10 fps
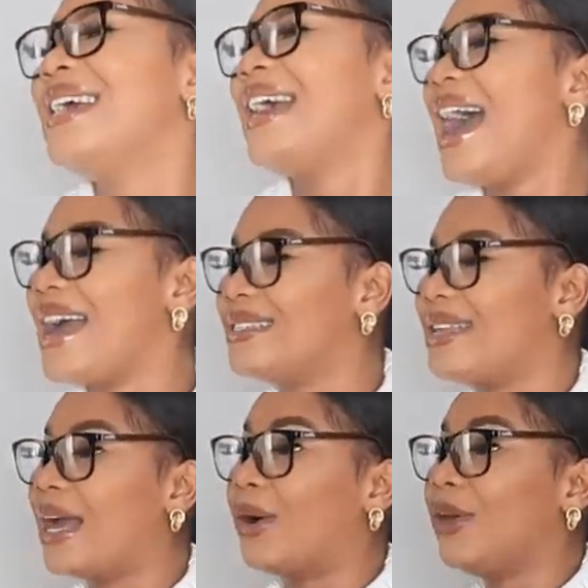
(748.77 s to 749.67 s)
Guys,
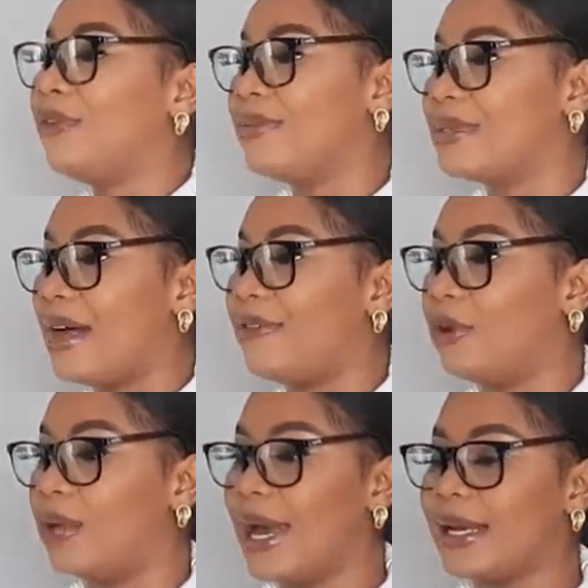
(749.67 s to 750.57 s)
I got it from
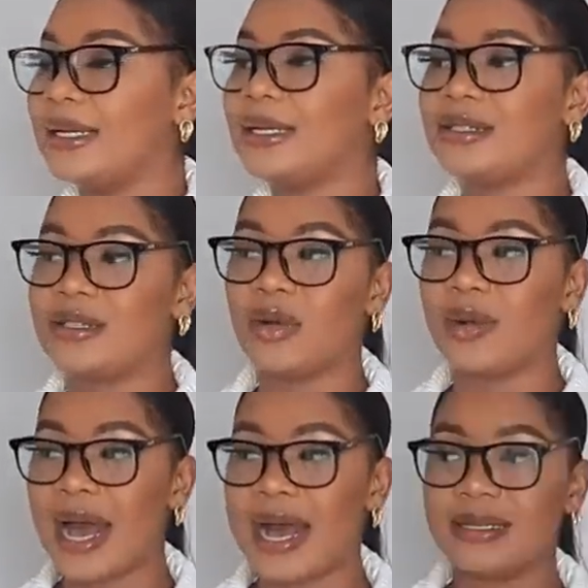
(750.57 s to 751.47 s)
Zaful. And it is so
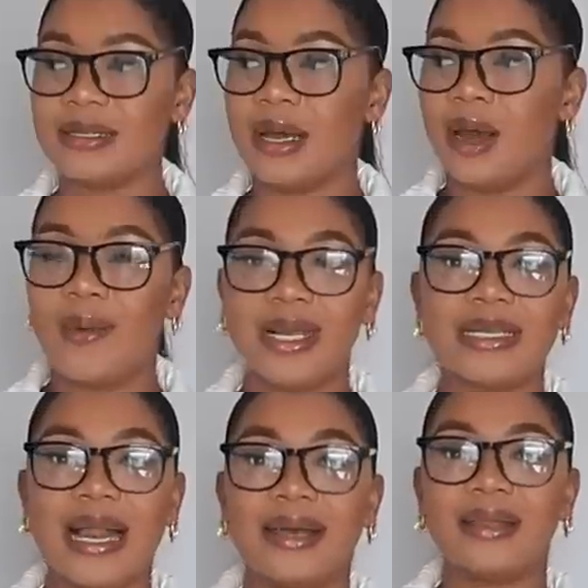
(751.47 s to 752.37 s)
nice when
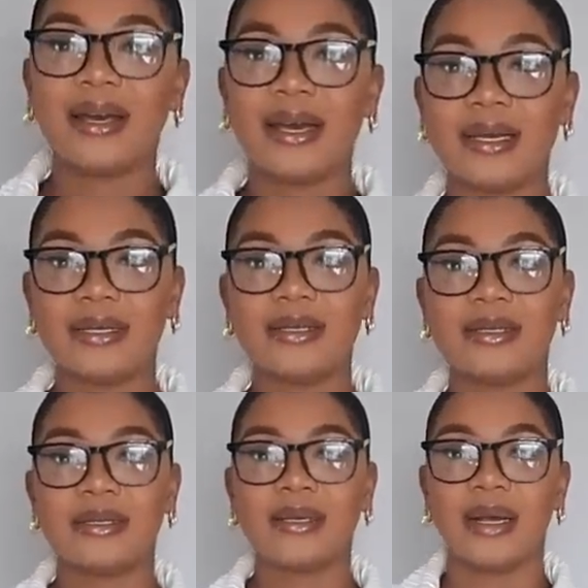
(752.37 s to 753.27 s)
it's like
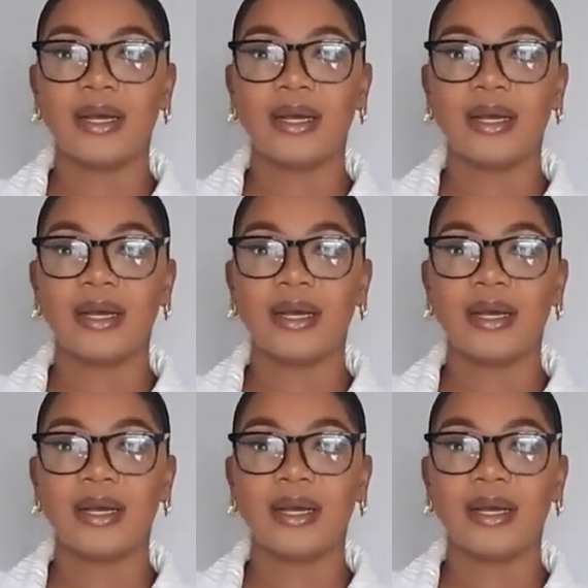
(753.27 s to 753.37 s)
this.